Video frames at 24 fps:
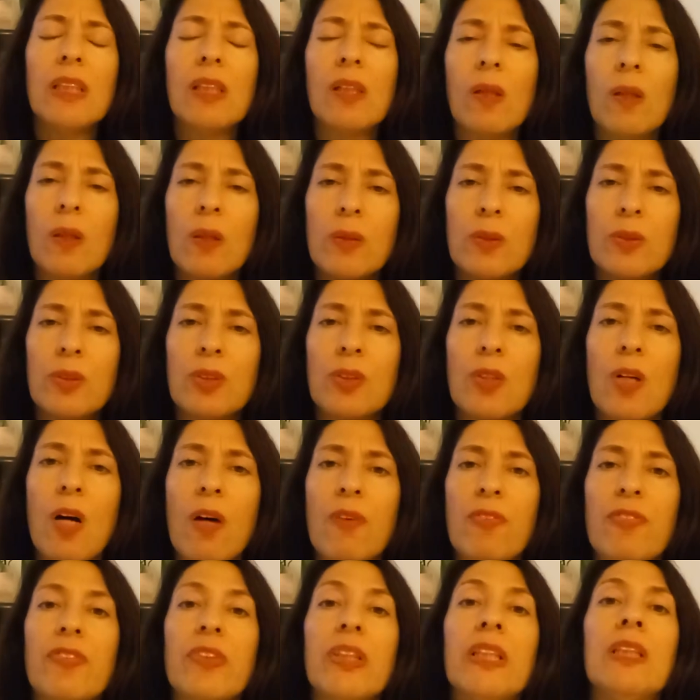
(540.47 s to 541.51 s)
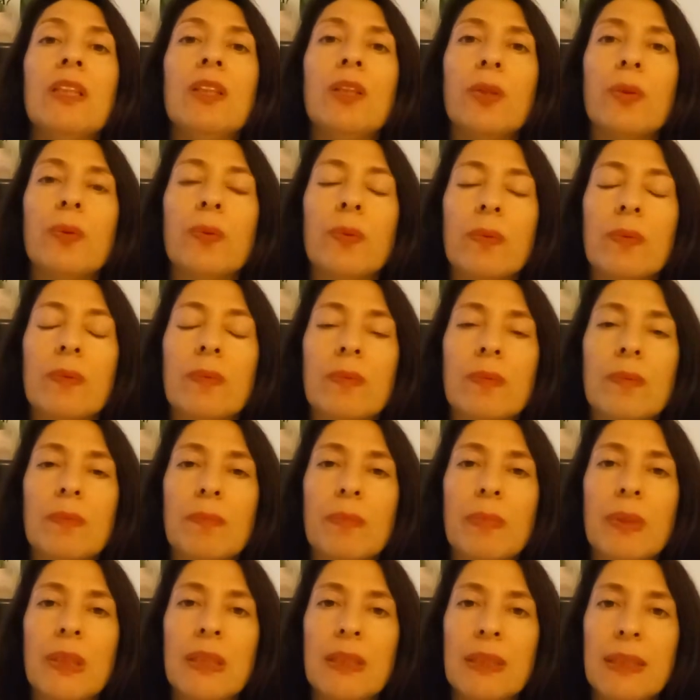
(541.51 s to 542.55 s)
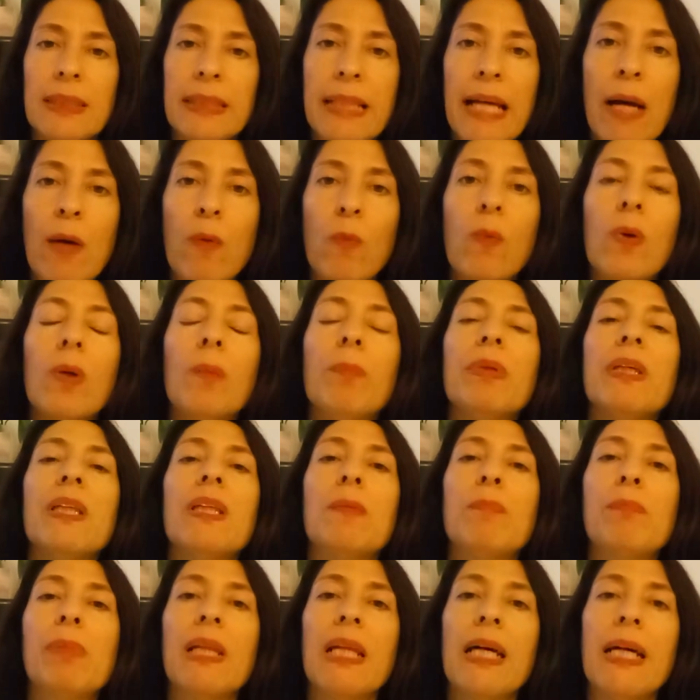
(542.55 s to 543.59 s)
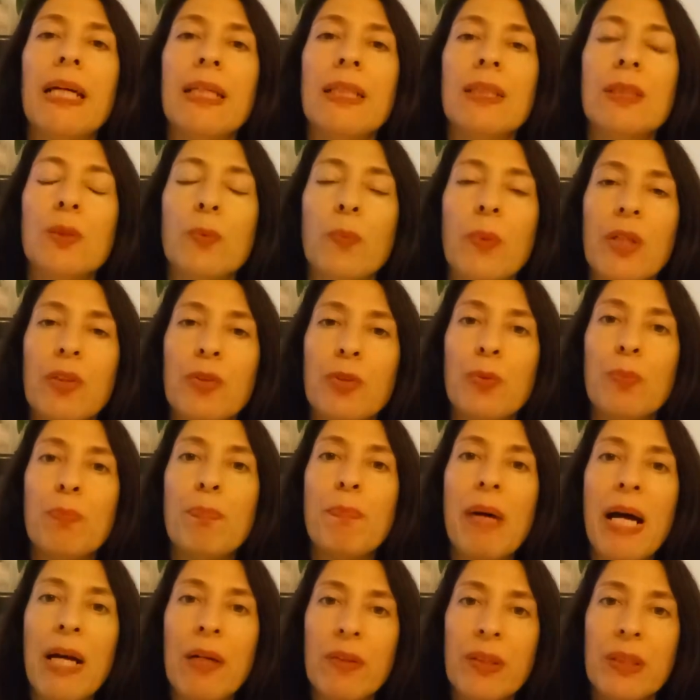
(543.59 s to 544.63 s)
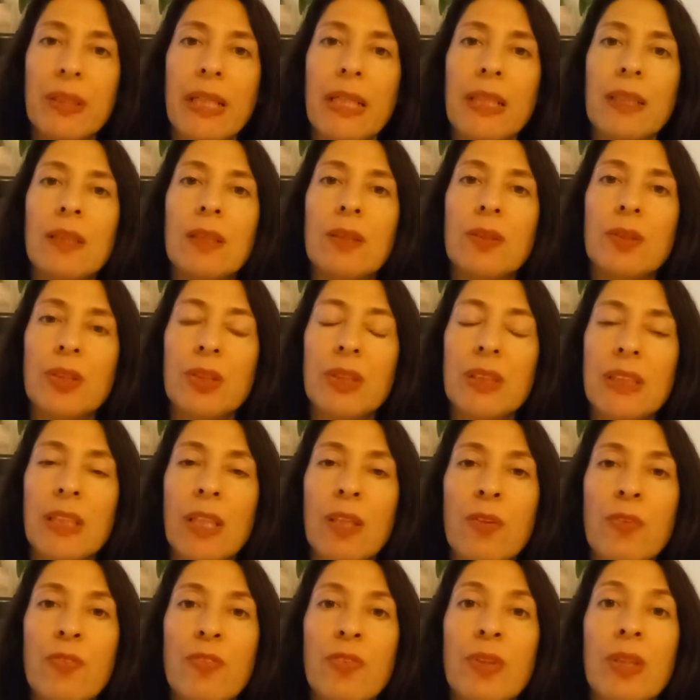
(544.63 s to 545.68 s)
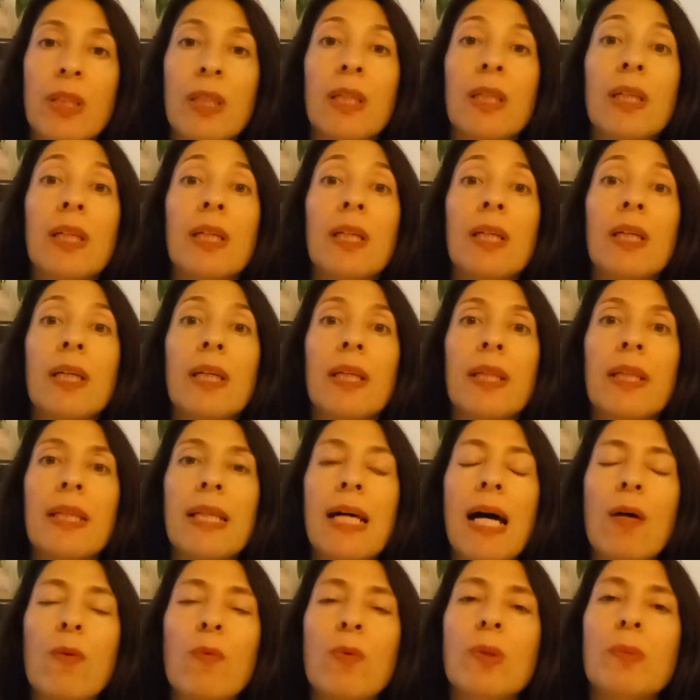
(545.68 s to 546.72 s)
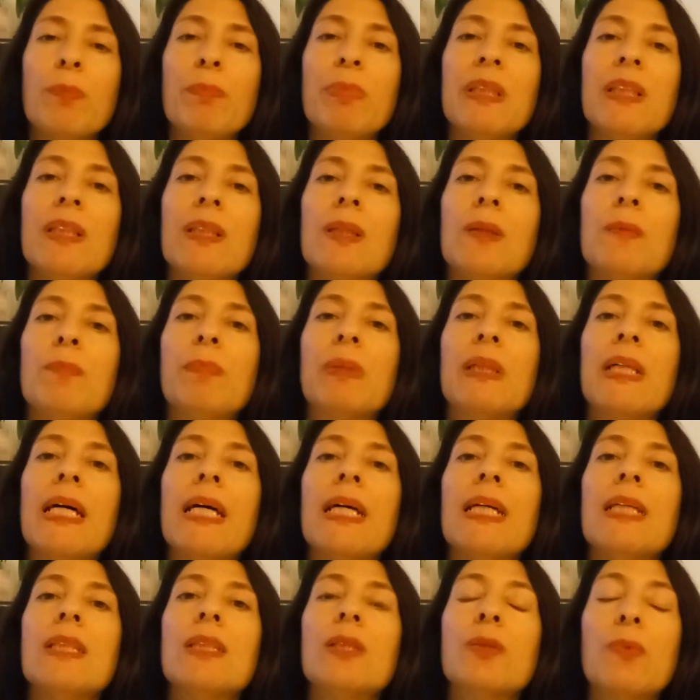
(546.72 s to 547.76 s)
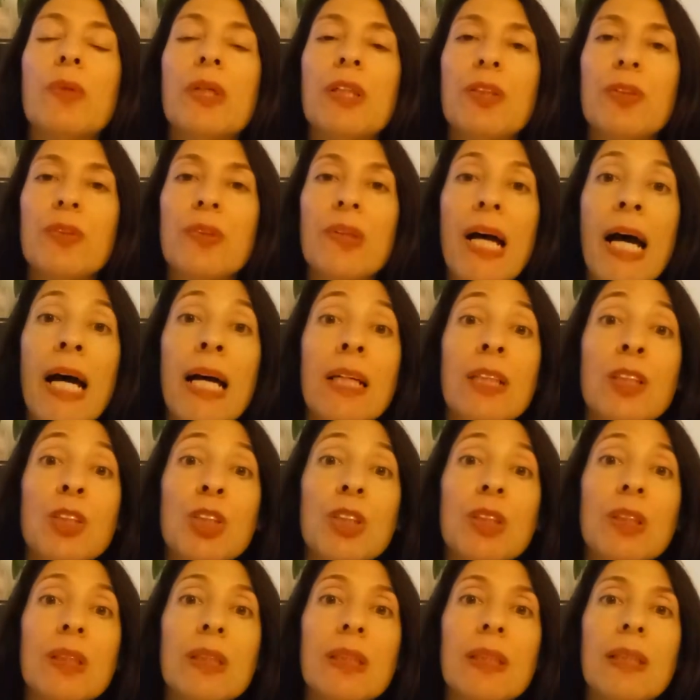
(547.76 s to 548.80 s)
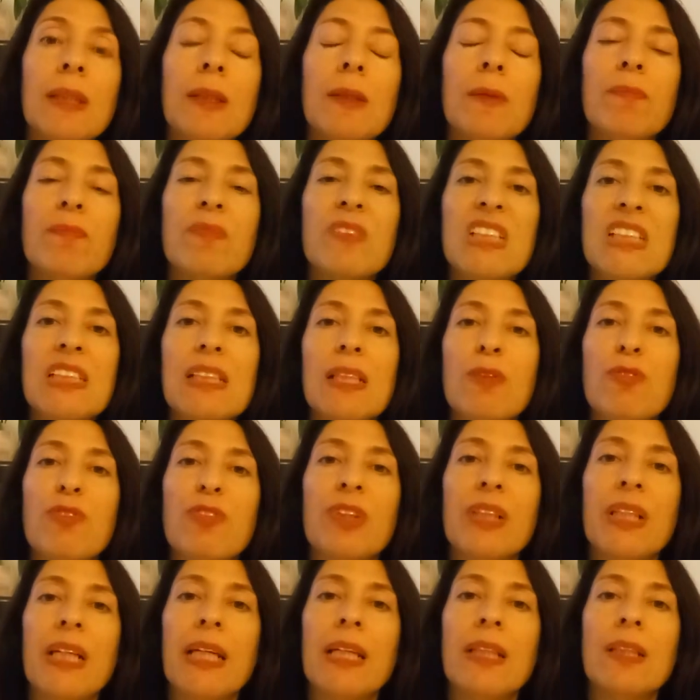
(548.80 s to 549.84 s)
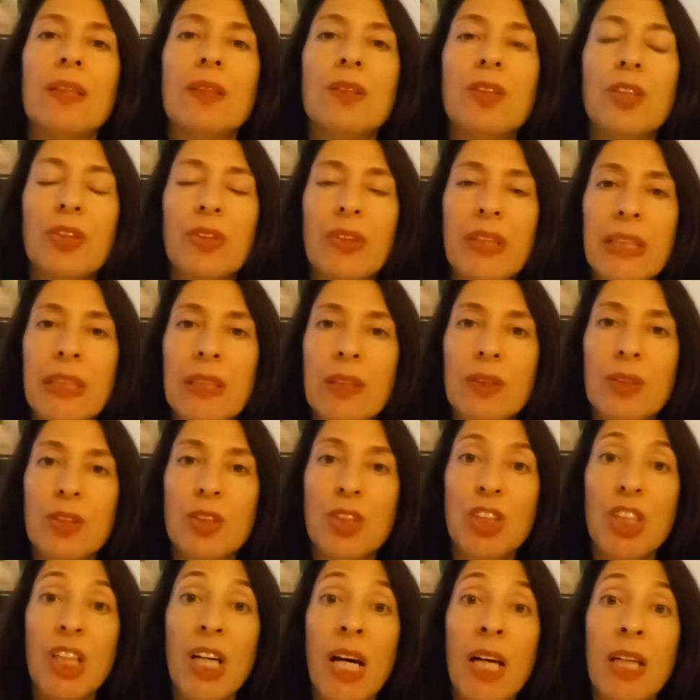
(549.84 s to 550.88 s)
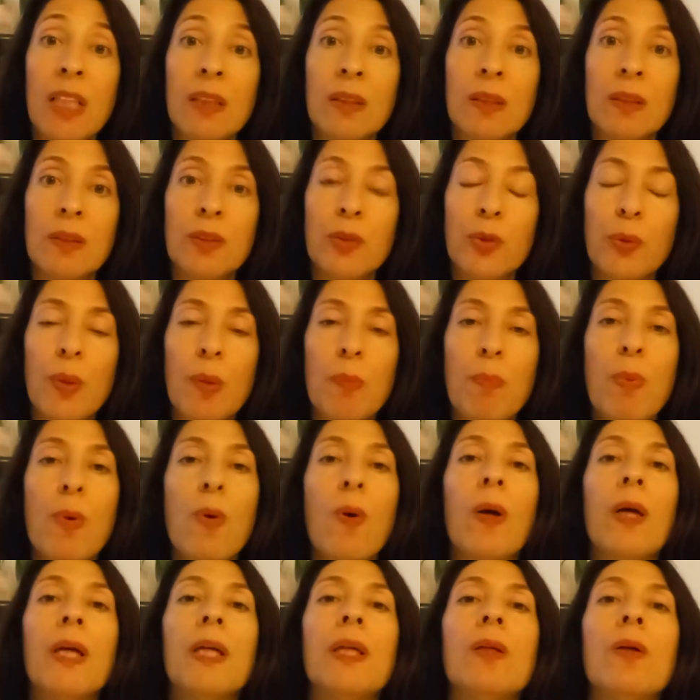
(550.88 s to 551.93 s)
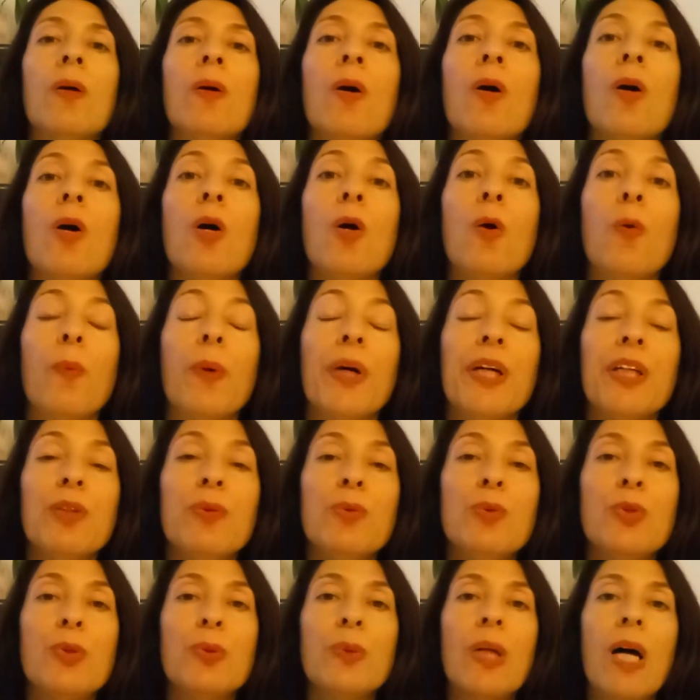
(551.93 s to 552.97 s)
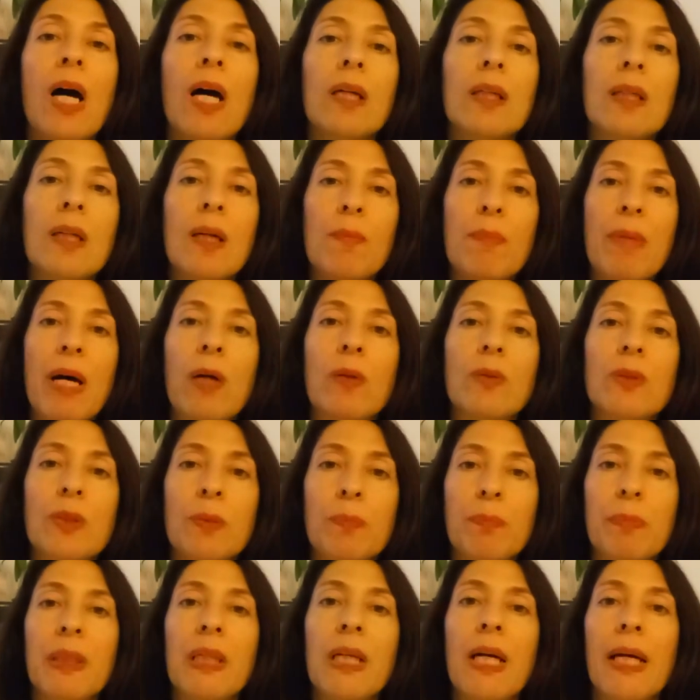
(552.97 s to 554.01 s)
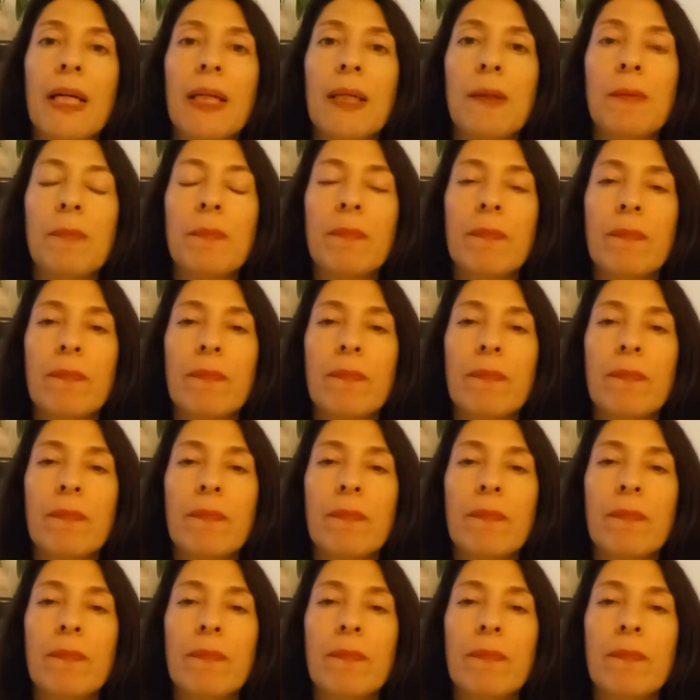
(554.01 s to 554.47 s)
closed off in you, because that will be the place where you barricaded yourself. That will be the place where you actually suffocated your inner child to a point where you do not come out to play.